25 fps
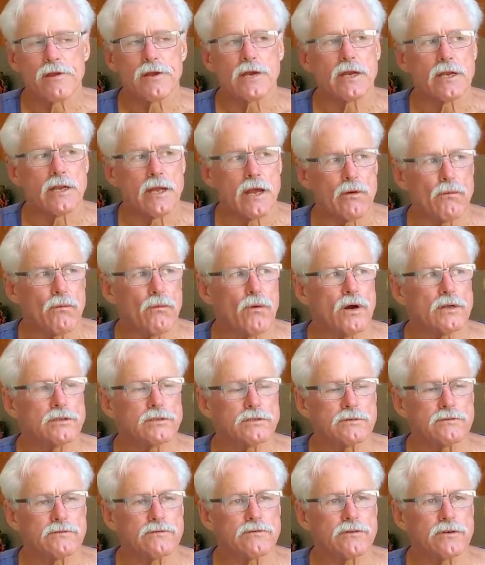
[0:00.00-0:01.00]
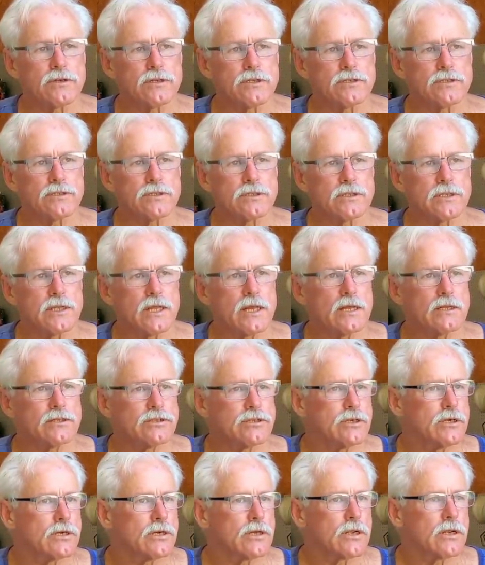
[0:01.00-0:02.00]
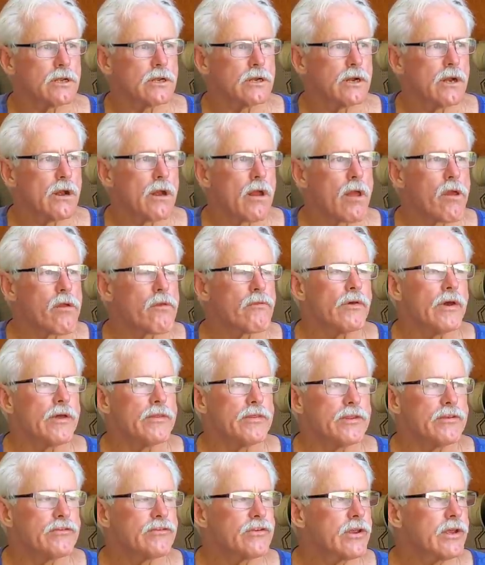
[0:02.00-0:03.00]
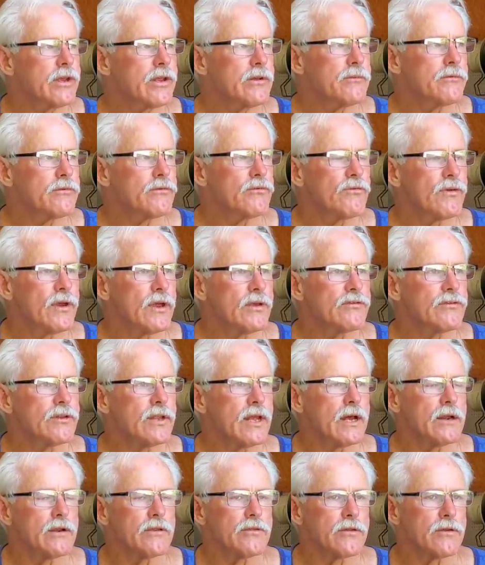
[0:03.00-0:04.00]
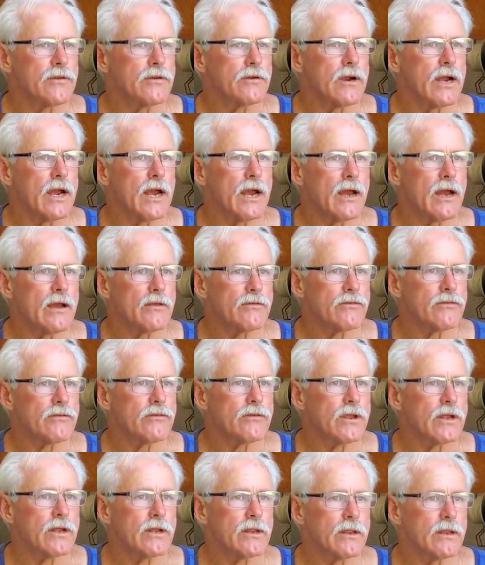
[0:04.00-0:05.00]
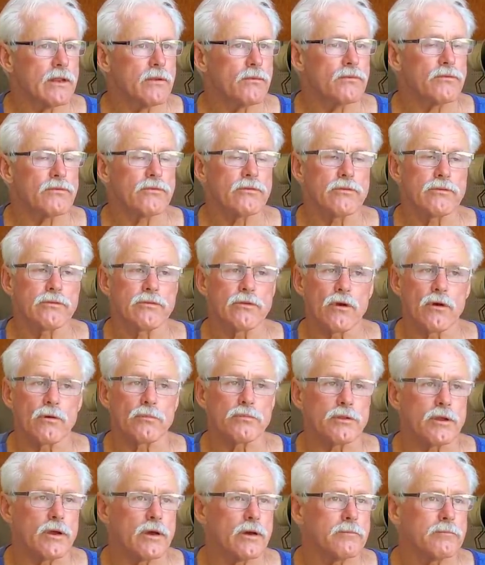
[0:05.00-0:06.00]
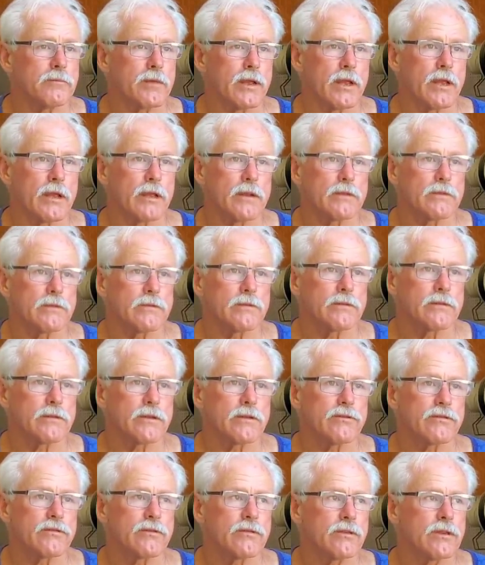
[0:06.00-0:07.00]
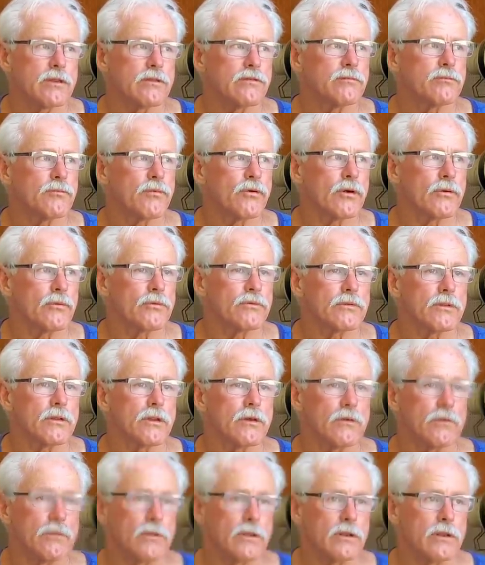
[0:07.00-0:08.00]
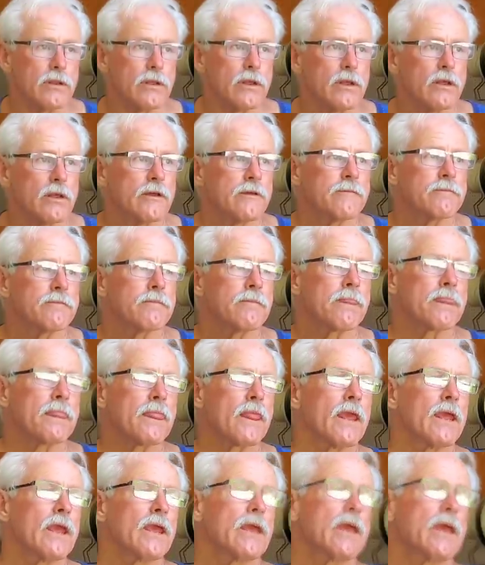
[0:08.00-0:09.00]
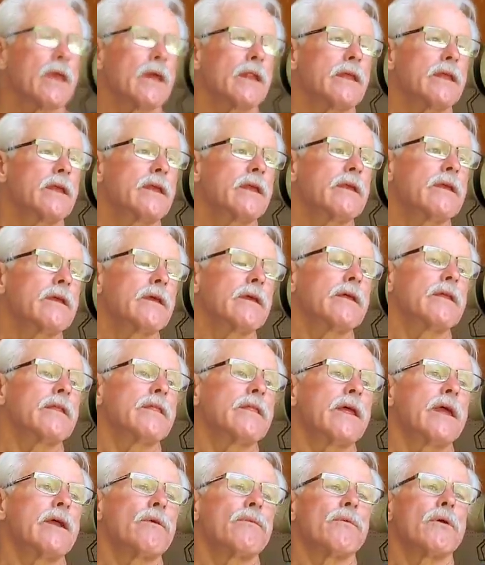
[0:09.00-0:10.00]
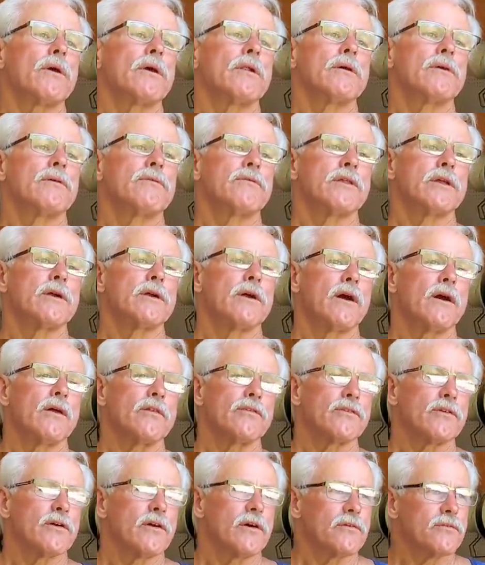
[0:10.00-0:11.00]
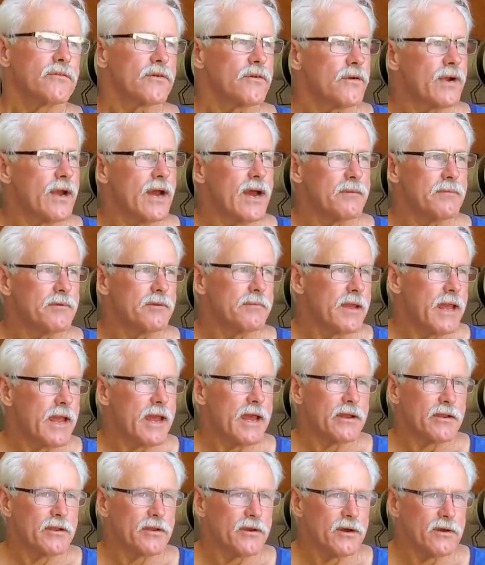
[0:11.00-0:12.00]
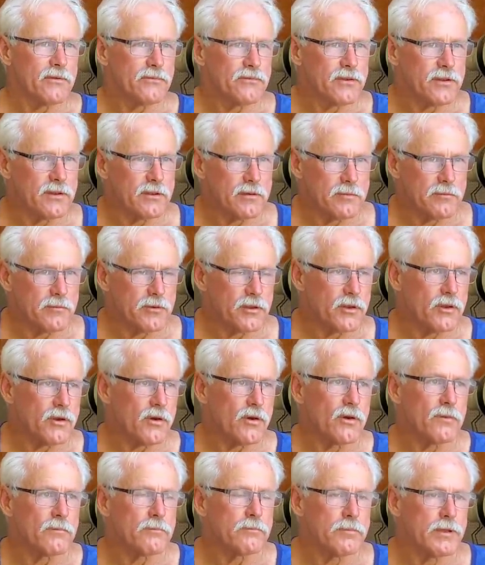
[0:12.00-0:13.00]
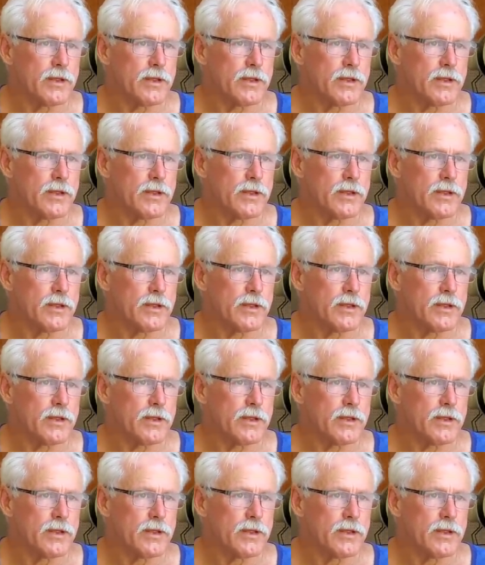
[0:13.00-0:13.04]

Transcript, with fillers: and I watched the footage that they took, and this kid was face down in the grass, and he was doped up, man. This, this boy was loaded. And he, they run over there all tough, grabbed him, handcuffed him, you know, and